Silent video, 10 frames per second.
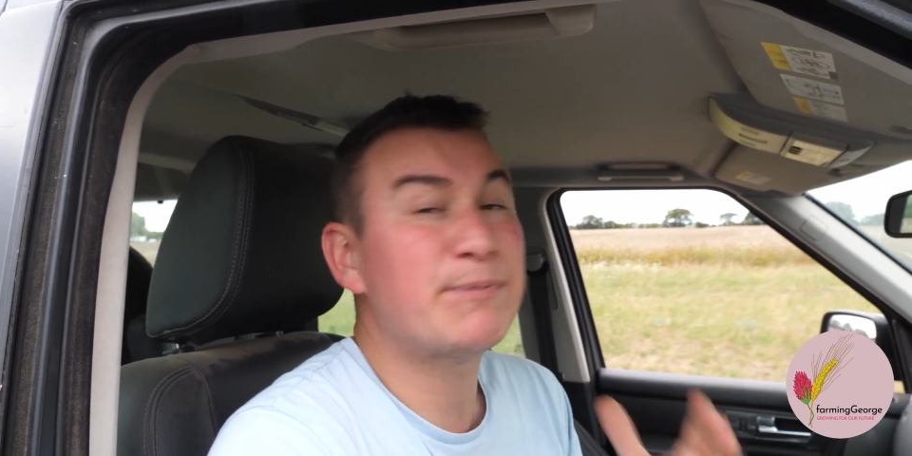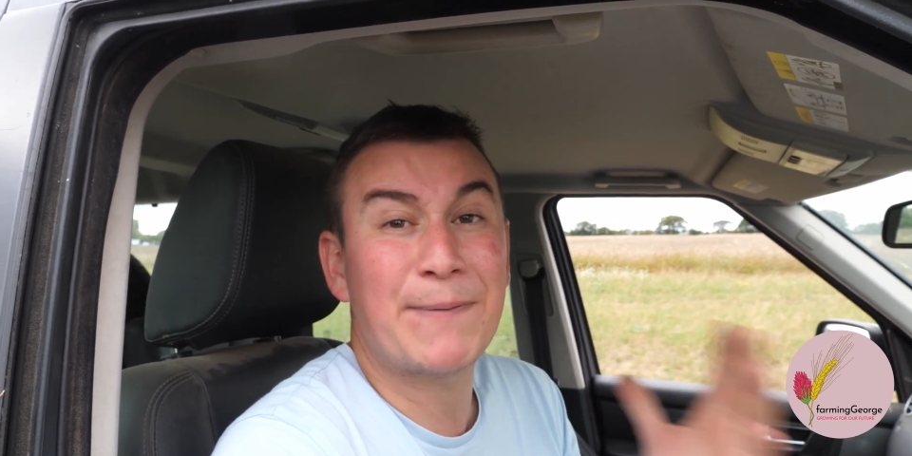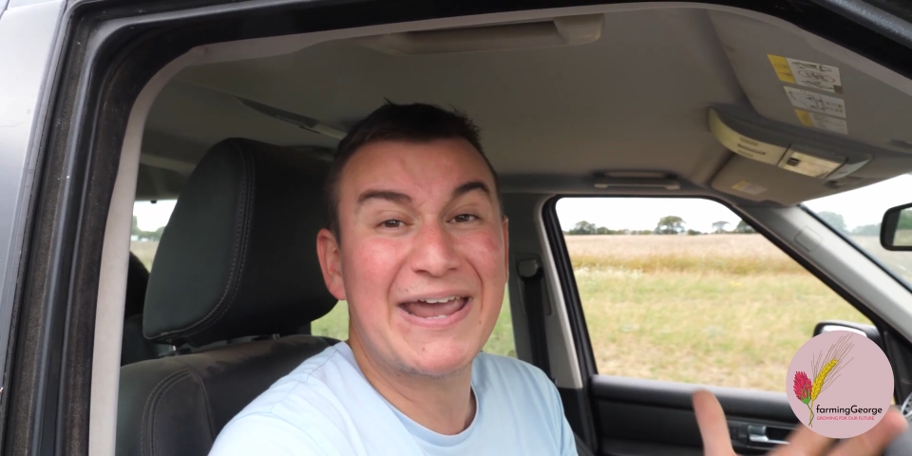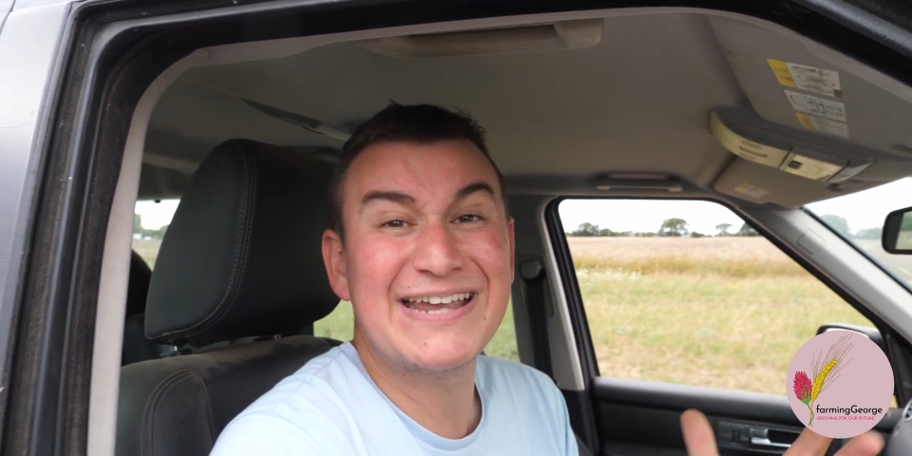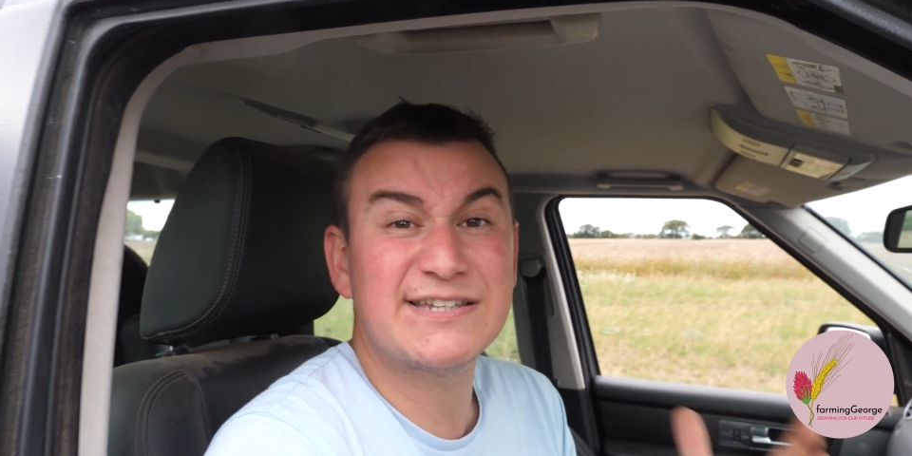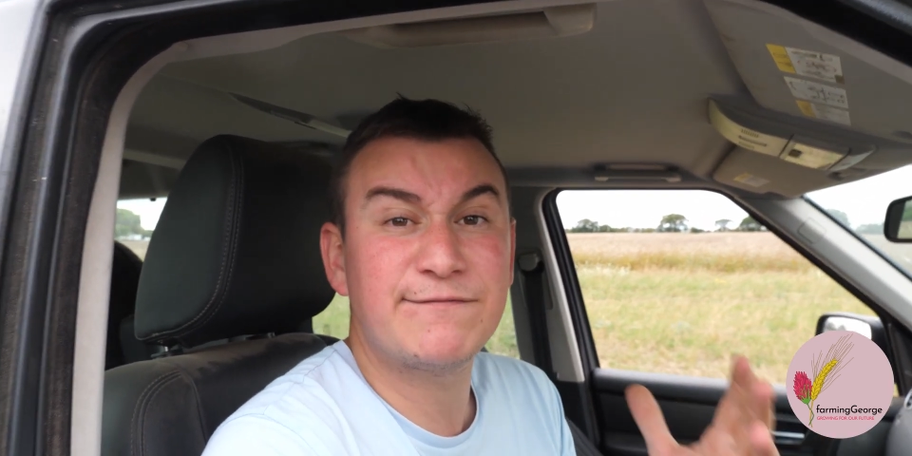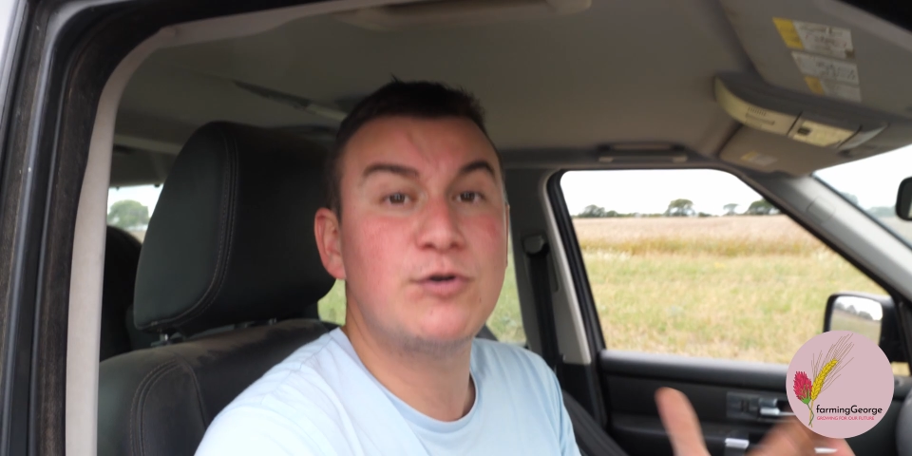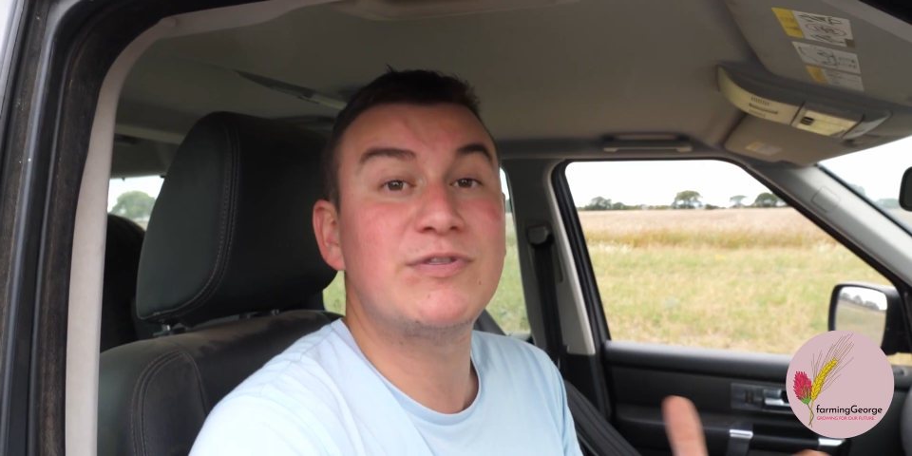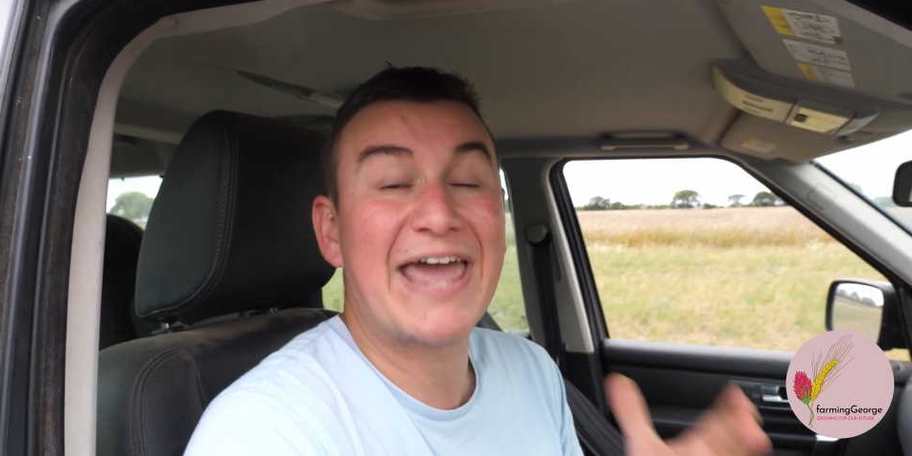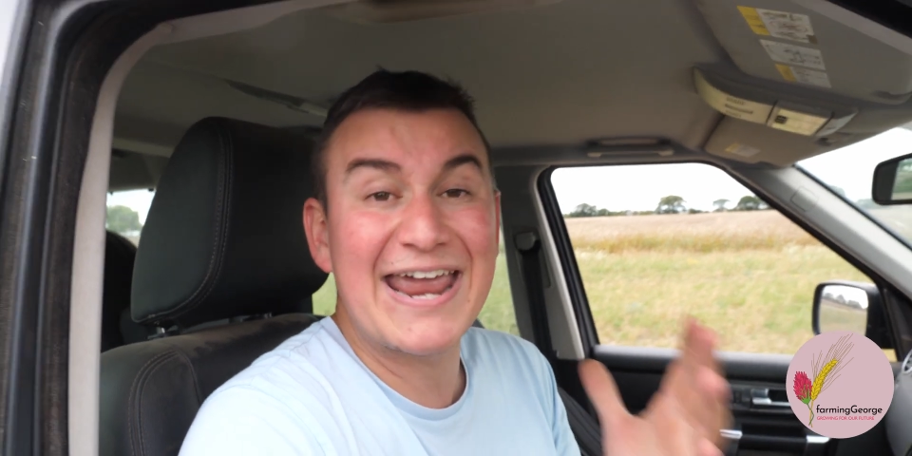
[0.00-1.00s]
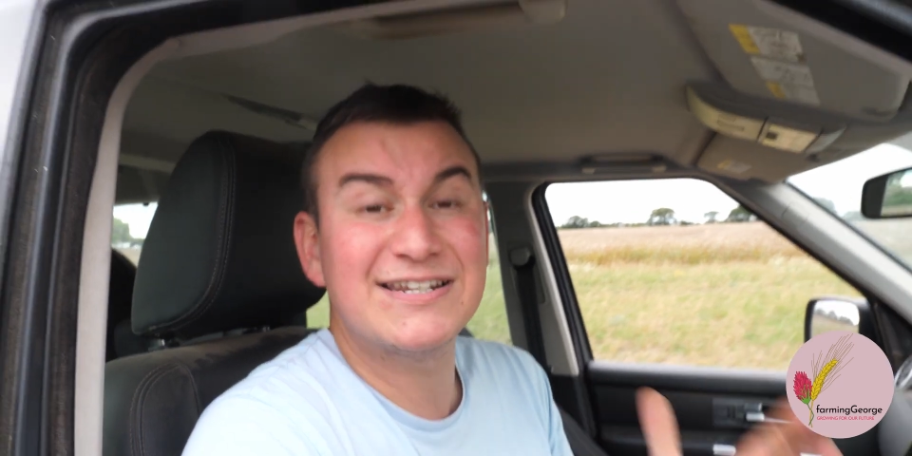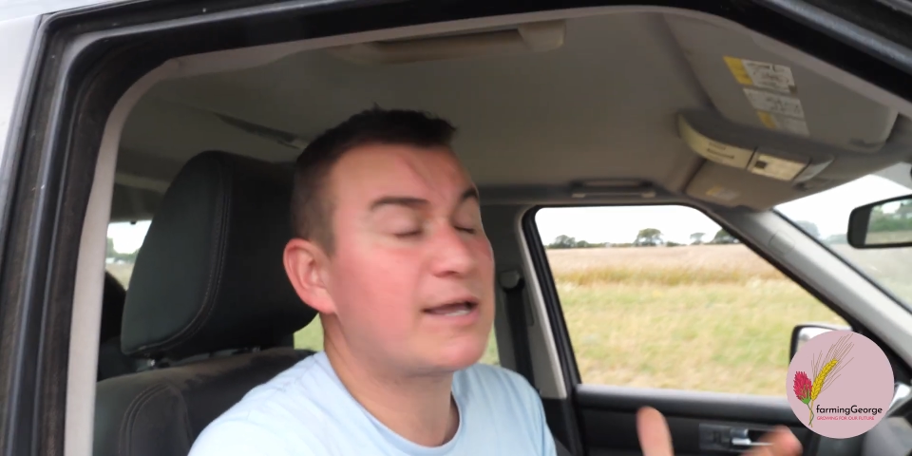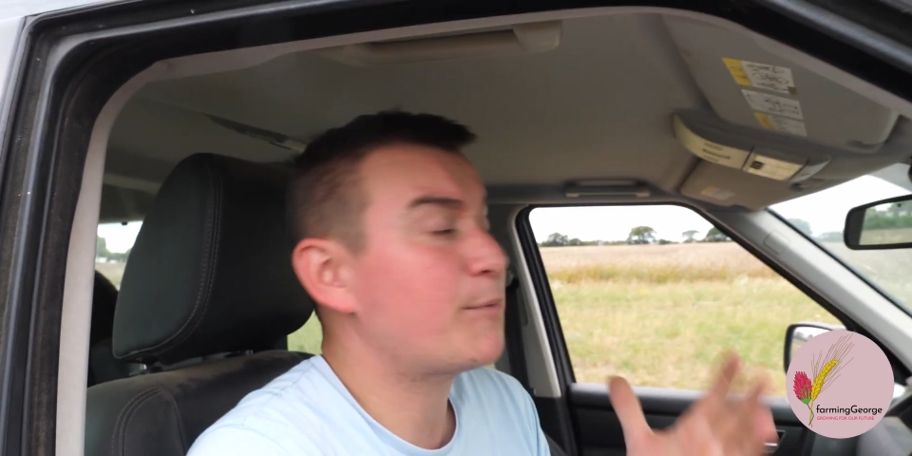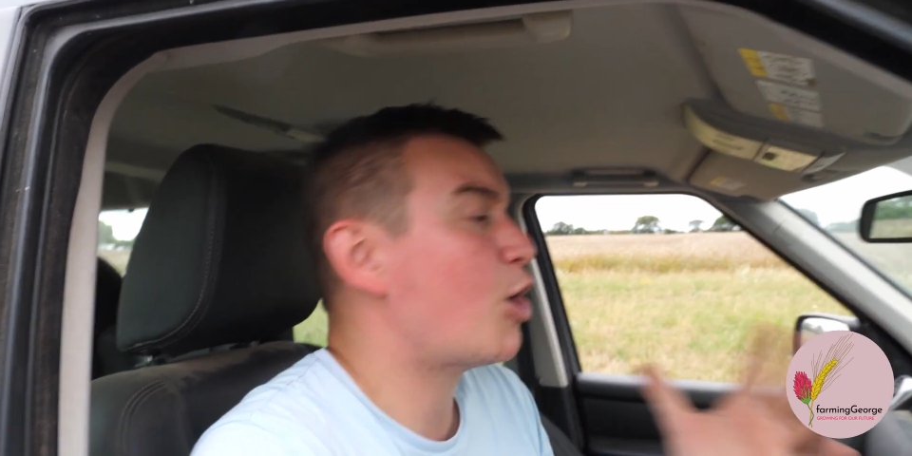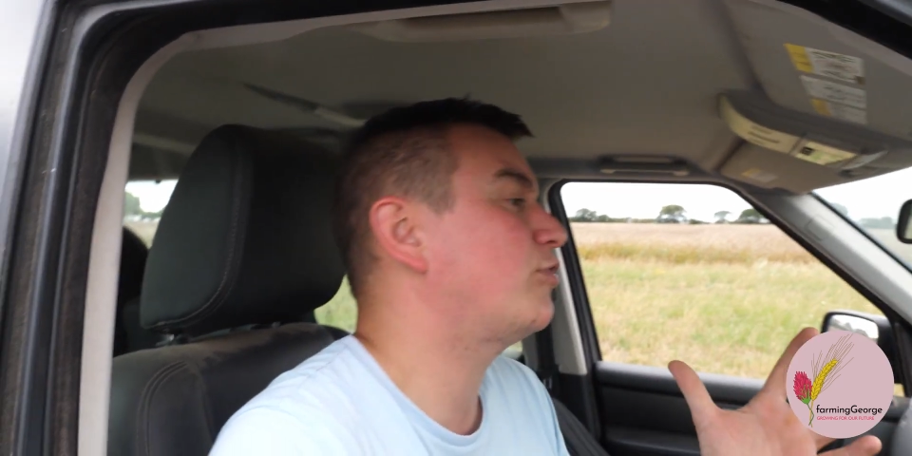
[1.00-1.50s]
prepares the food that ends
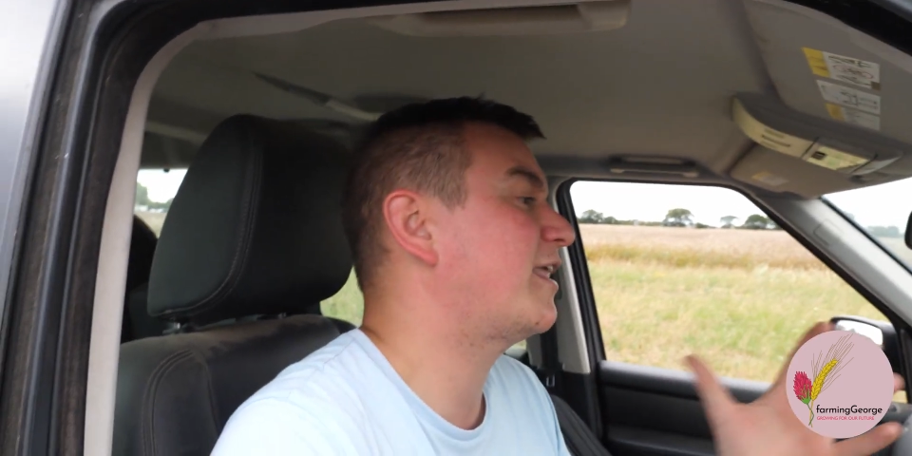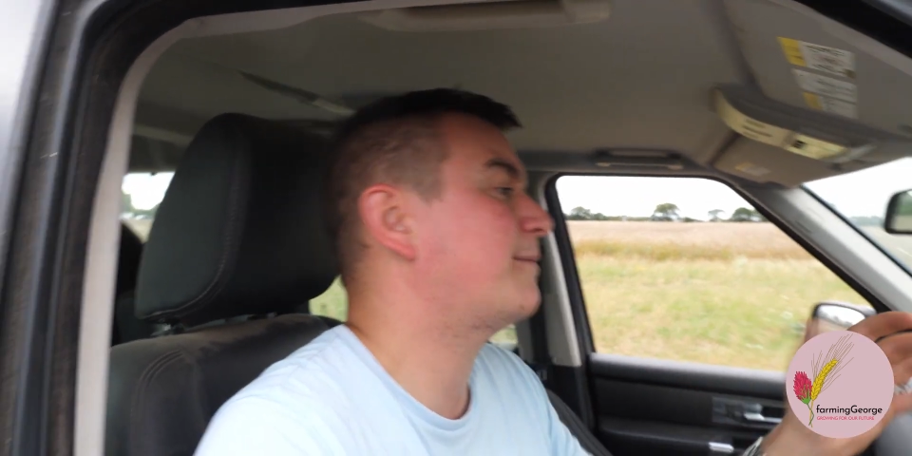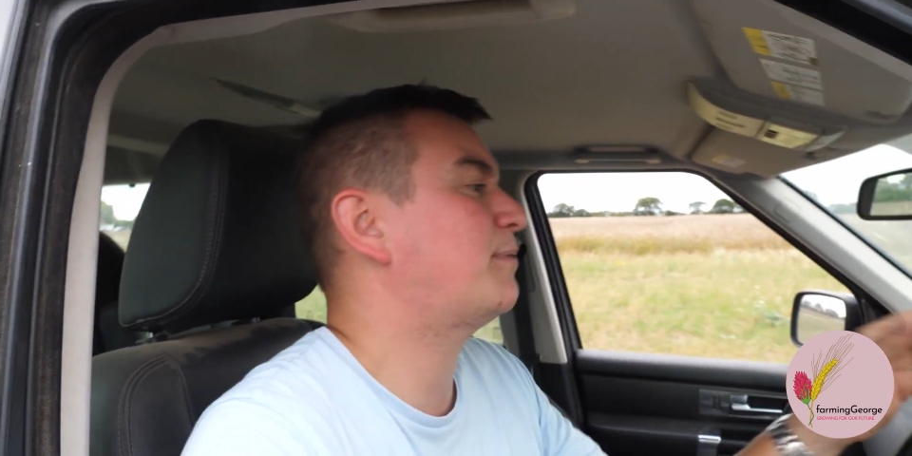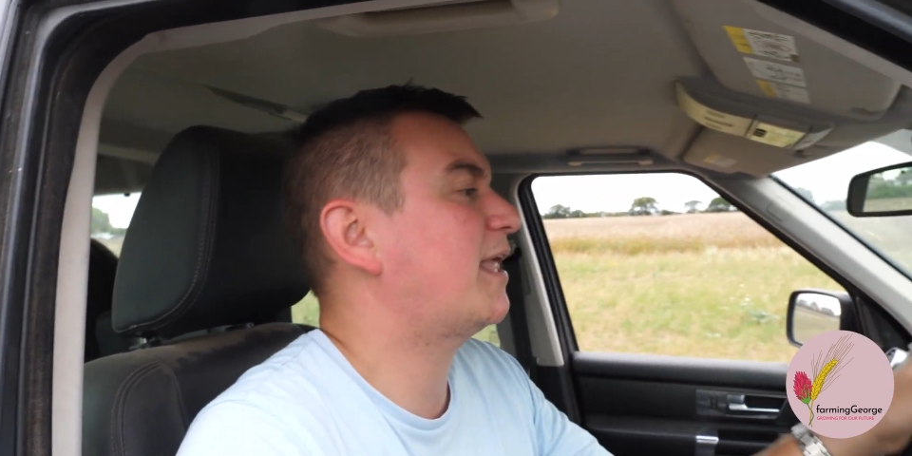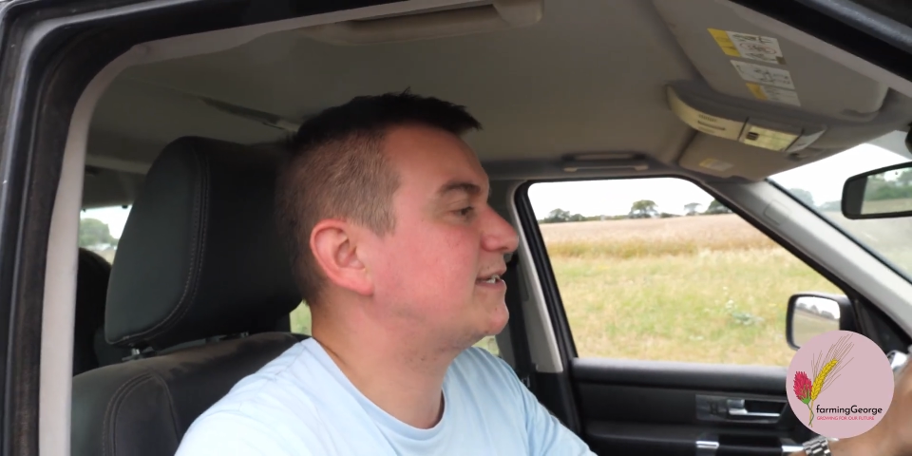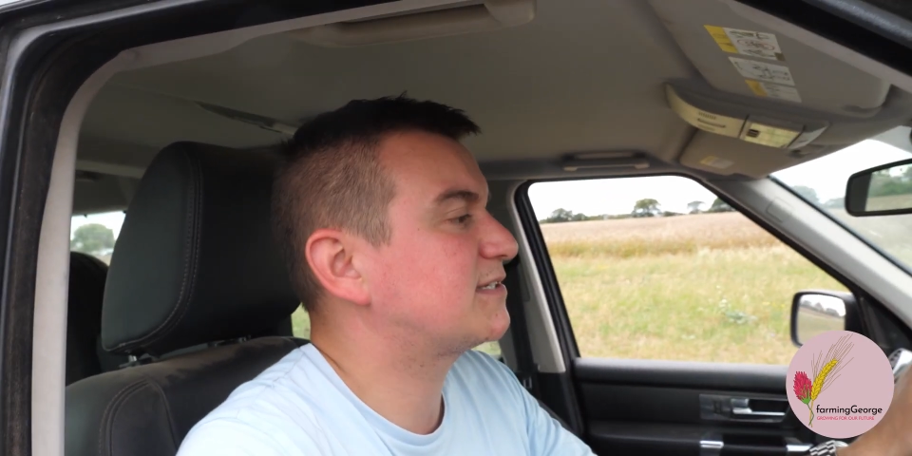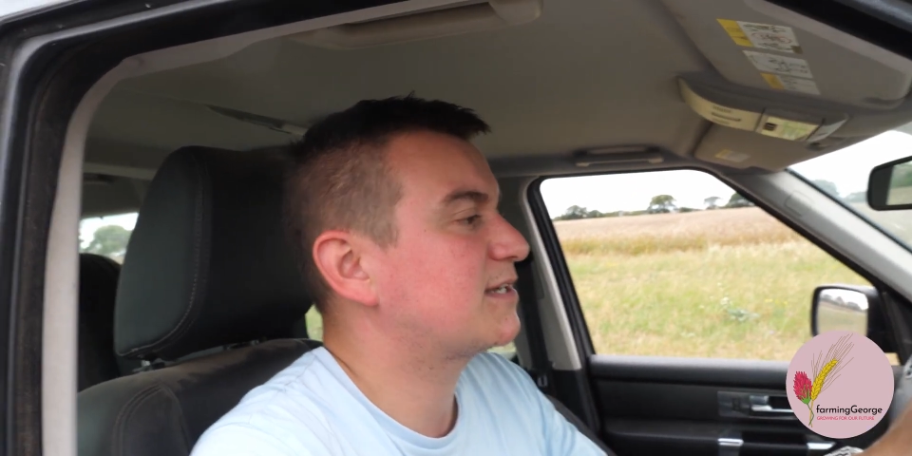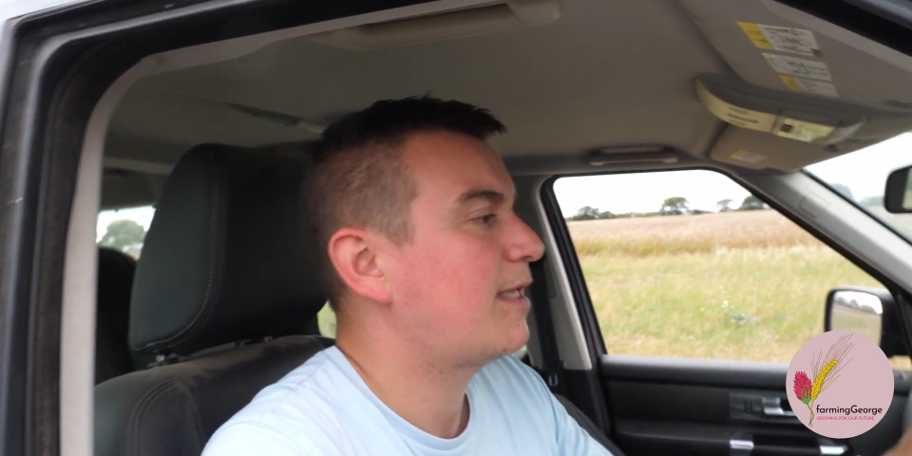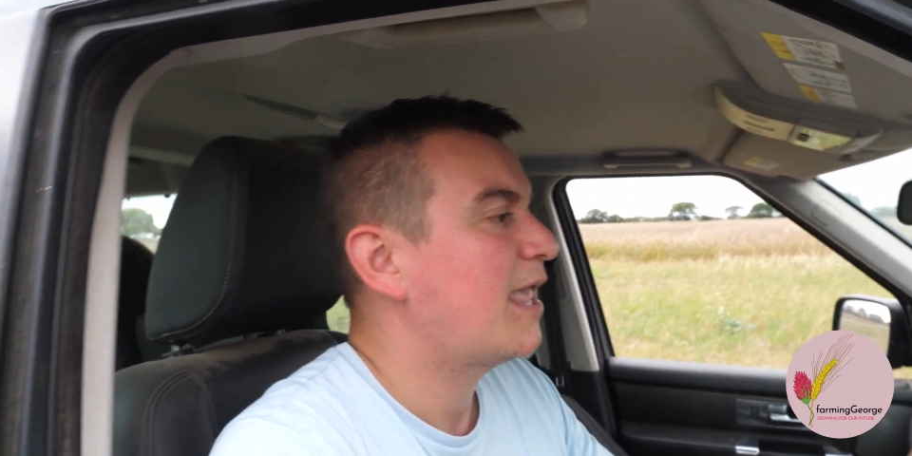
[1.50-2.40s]
up on their plates.